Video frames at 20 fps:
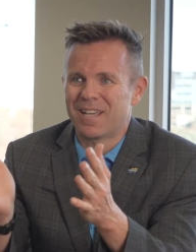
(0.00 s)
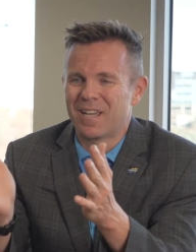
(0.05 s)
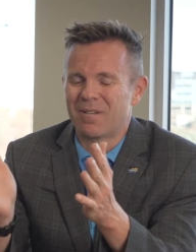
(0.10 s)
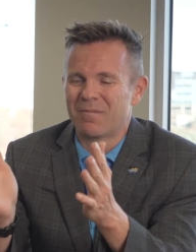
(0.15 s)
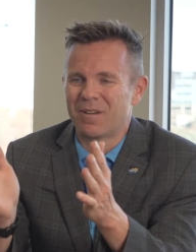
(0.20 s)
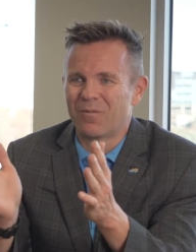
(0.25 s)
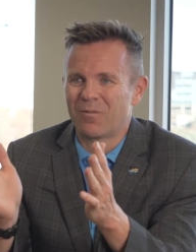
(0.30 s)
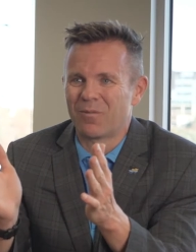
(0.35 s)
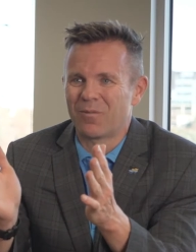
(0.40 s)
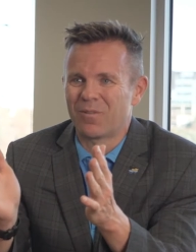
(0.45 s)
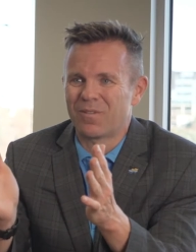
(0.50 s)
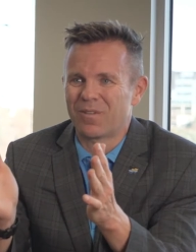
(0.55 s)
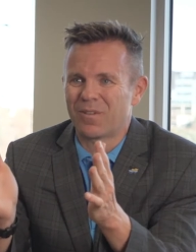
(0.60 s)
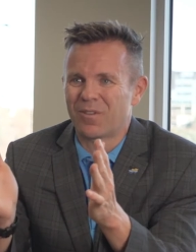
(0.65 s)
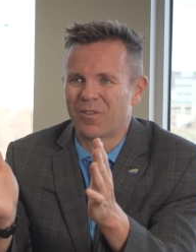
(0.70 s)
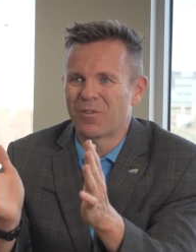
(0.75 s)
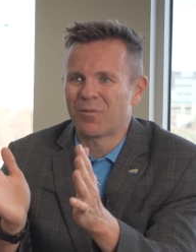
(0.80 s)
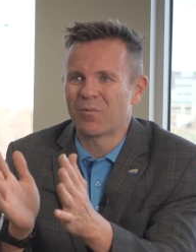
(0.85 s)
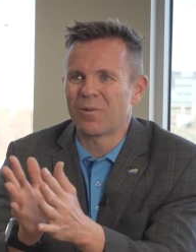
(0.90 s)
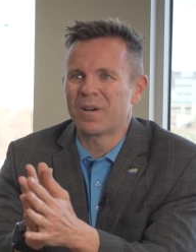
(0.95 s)
I mean,
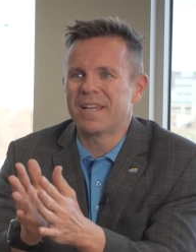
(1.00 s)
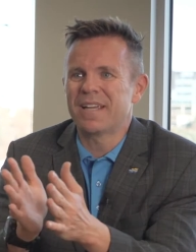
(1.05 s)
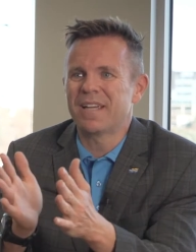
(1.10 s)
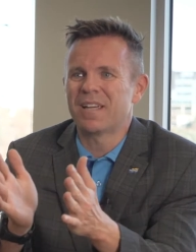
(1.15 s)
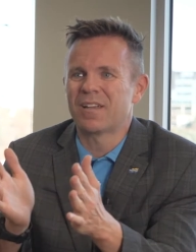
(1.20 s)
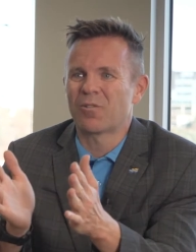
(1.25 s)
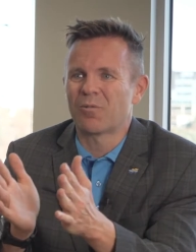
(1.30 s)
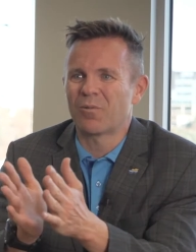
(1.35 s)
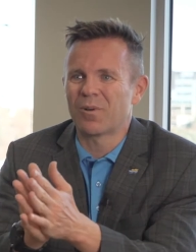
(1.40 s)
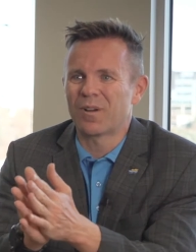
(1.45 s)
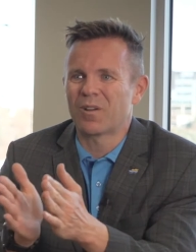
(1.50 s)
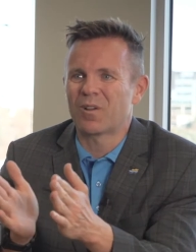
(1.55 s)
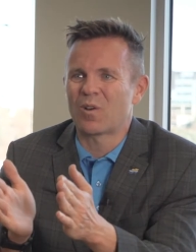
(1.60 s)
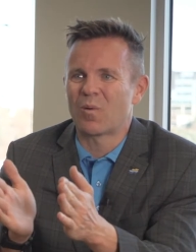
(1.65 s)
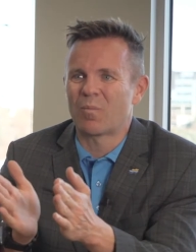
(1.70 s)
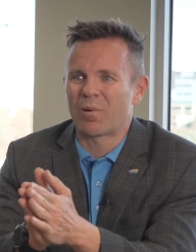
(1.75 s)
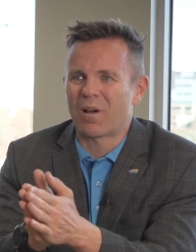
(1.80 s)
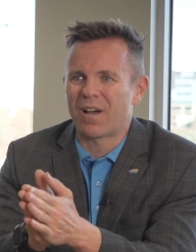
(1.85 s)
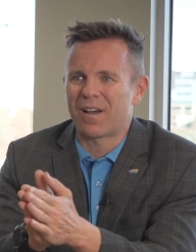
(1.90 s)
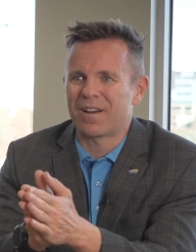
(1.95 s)
3
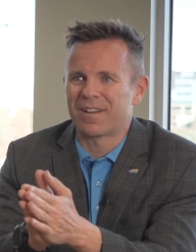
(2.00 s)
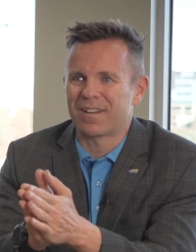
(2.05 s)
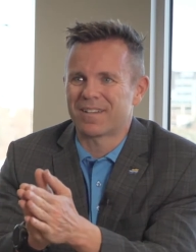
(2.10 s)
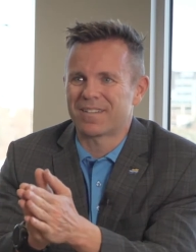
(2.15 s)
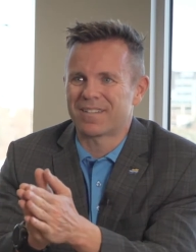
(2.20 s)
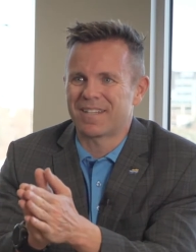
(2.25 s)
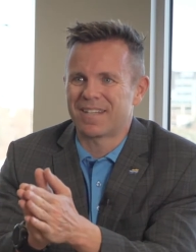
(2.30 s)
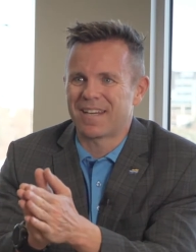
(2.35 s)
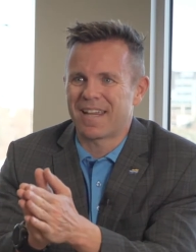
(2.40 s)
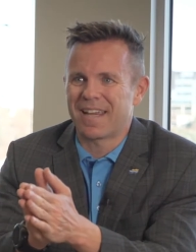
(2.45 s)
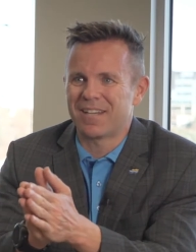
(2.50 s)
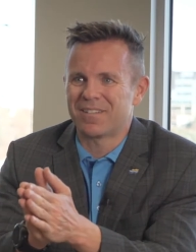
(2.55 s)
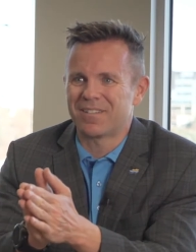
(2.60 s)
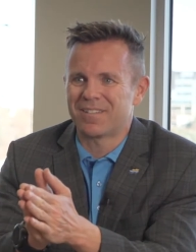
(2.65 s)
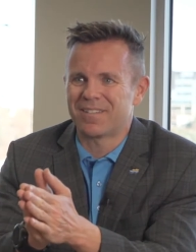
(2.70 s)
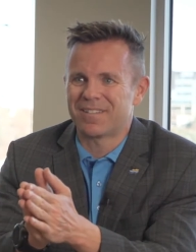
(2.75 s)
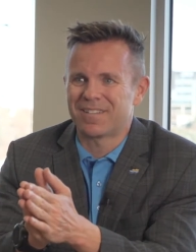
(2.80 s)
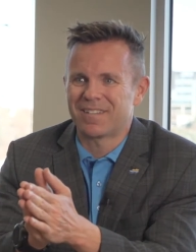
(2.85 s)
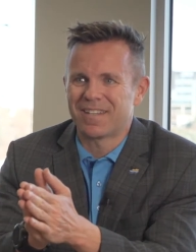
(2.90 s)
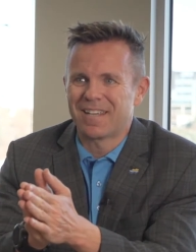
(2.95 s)
critical products that
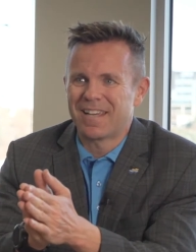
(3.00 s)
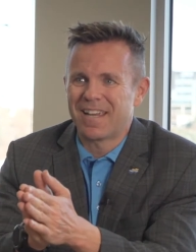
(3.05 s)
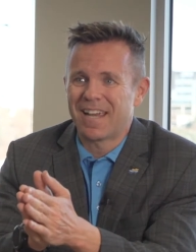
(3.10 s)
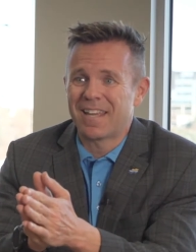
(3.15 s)
agents,